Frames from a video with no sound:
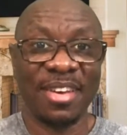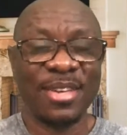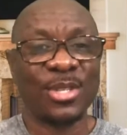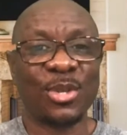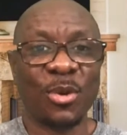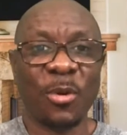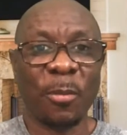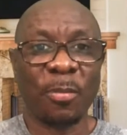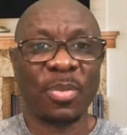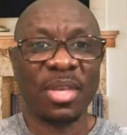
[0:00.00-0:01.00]
So
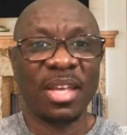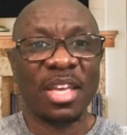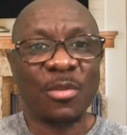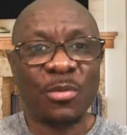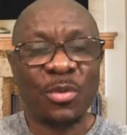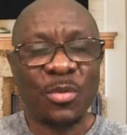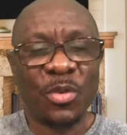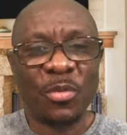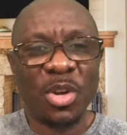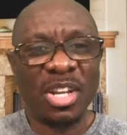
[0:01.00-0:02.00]
if
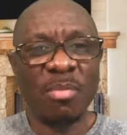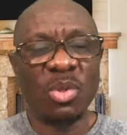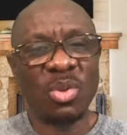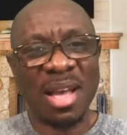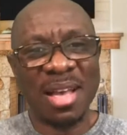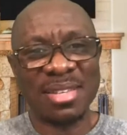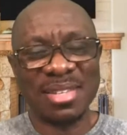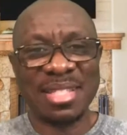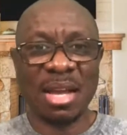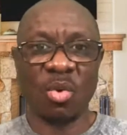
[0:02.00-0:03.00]
you're unable to answer
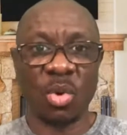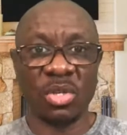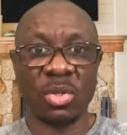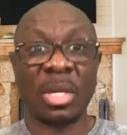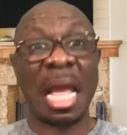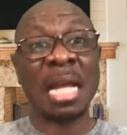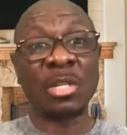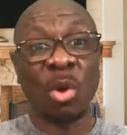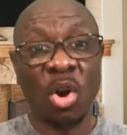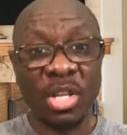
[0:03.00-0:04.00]
that question and
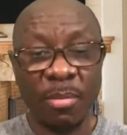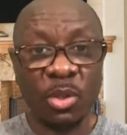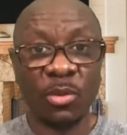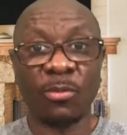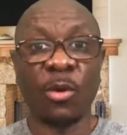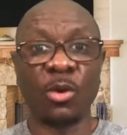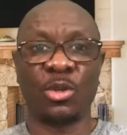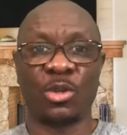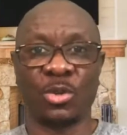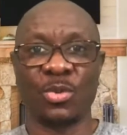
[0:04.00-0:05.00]
you're unable to follow
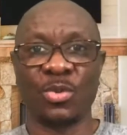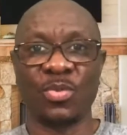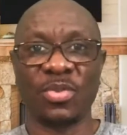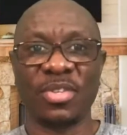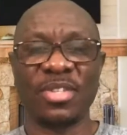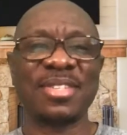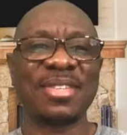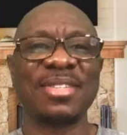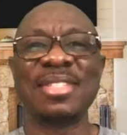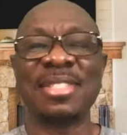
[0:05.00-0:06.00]
through,
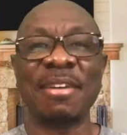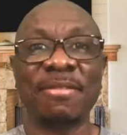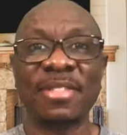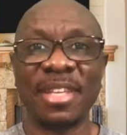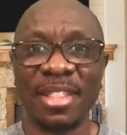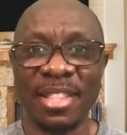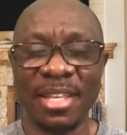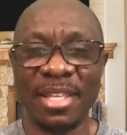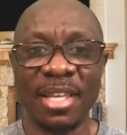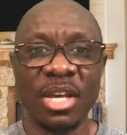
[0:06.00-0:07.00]
so
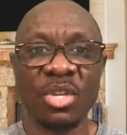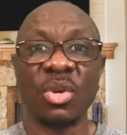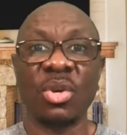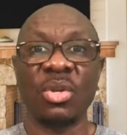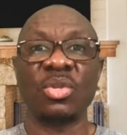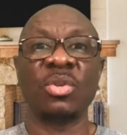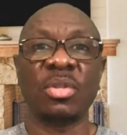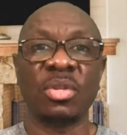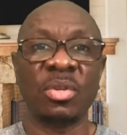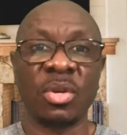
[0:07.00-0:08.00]
definitely
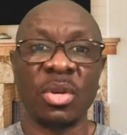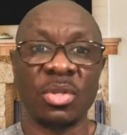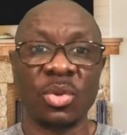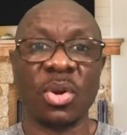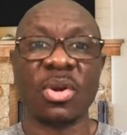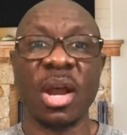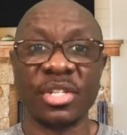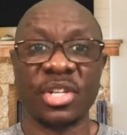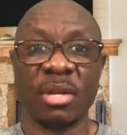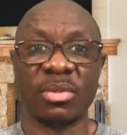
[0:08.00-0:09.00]
you're going to
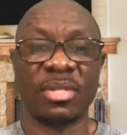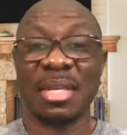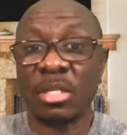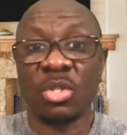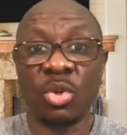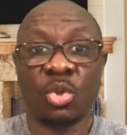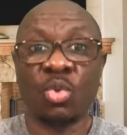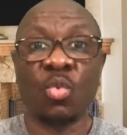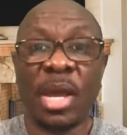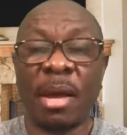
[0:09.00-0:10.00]
crash out. There's no two
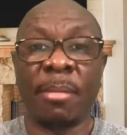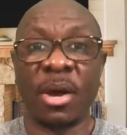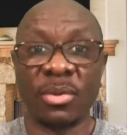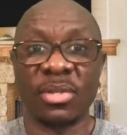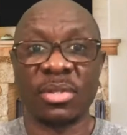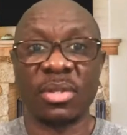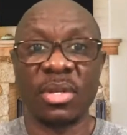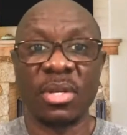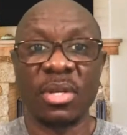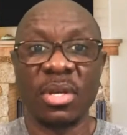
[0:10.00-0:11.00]
way about it.
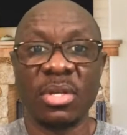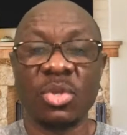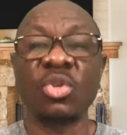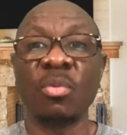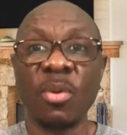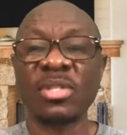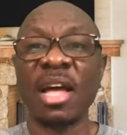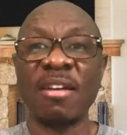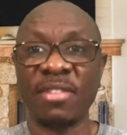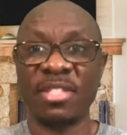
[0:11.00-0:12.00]
So you must
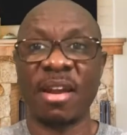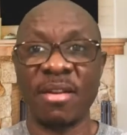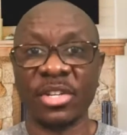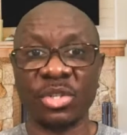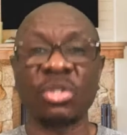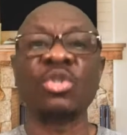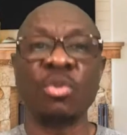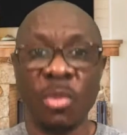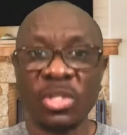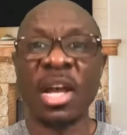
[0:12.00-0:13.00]
have a direction. You
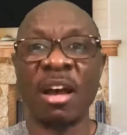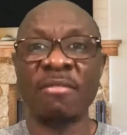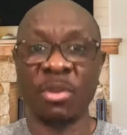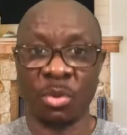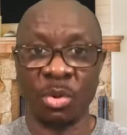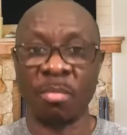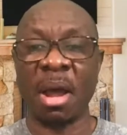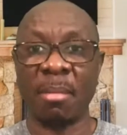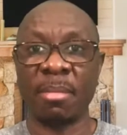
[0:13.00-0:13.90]
must have a roadmap.